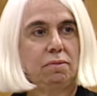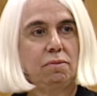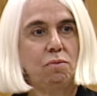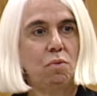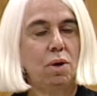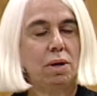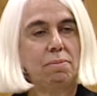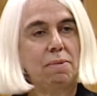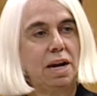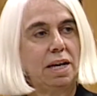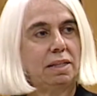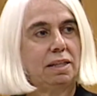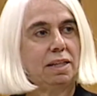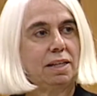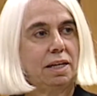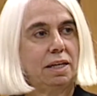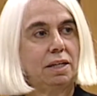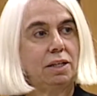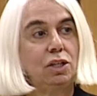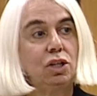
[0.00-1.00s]
one might
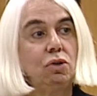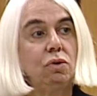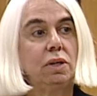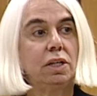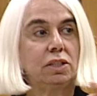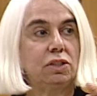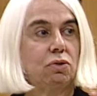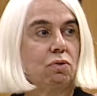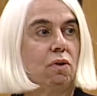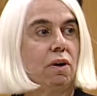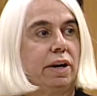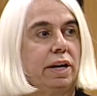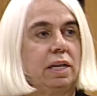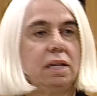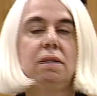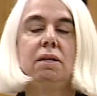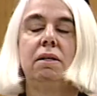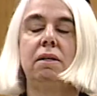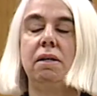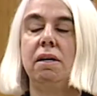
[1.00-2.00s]
think, nugatory
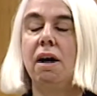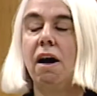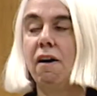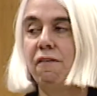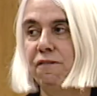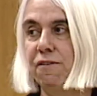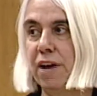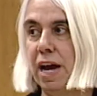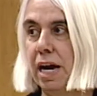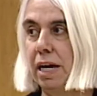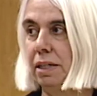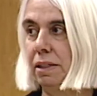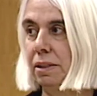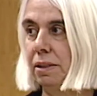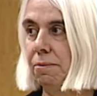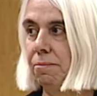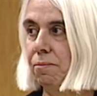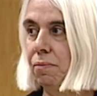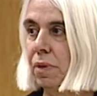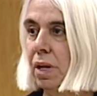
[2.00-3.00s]

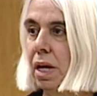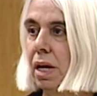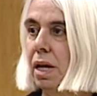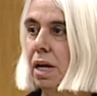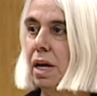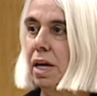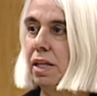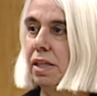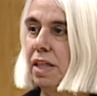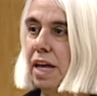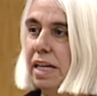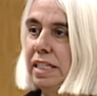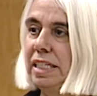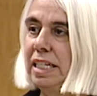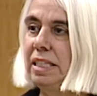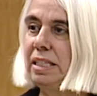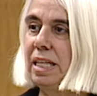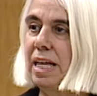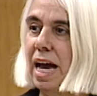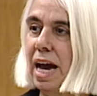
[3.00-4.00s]
effect. They
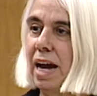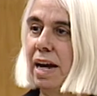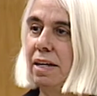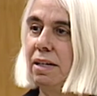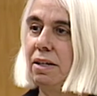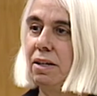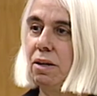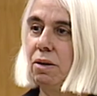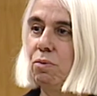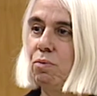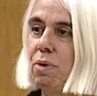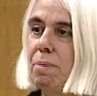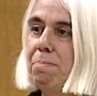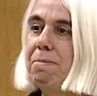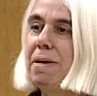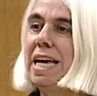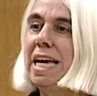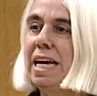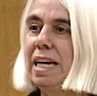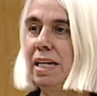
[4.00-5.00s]
did that
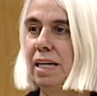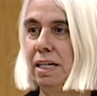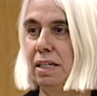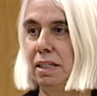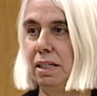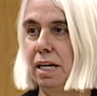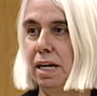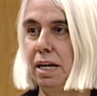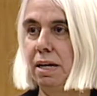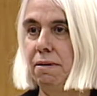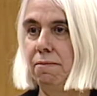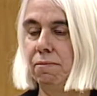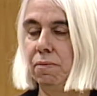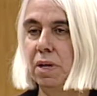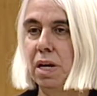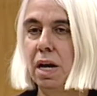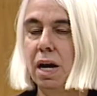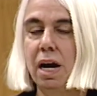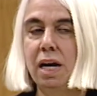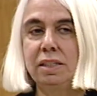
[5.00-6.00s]
repeatedly
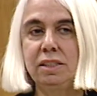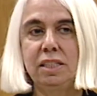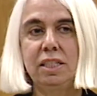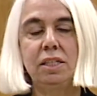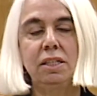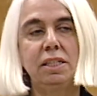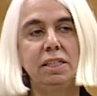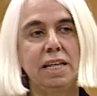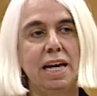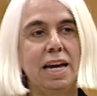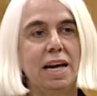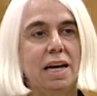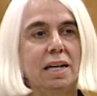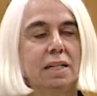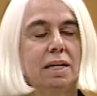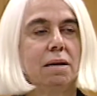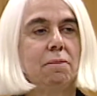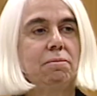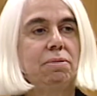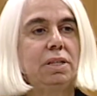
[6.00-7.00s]
until they
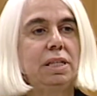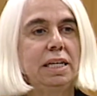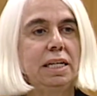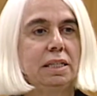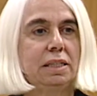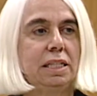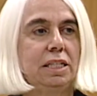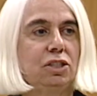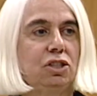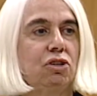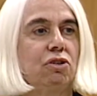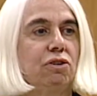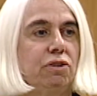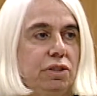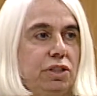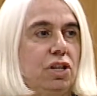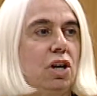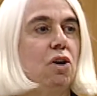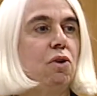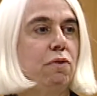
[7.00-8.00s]
had completely
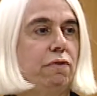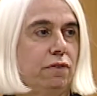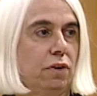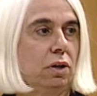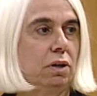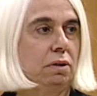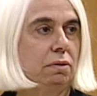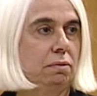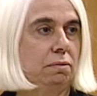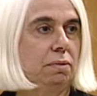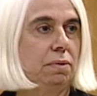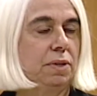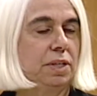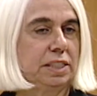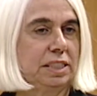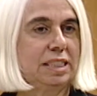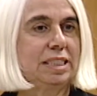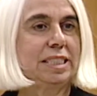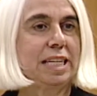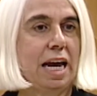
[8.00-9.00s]
turned over
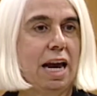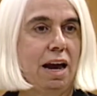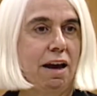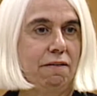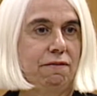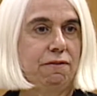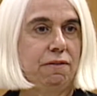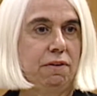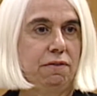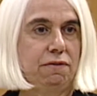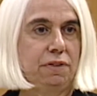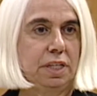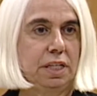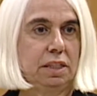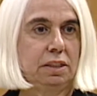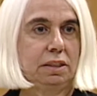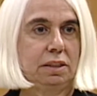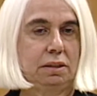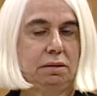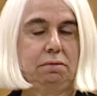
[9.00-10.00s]
the staff of
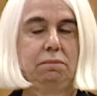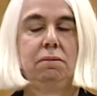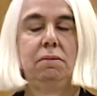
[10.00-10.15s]
this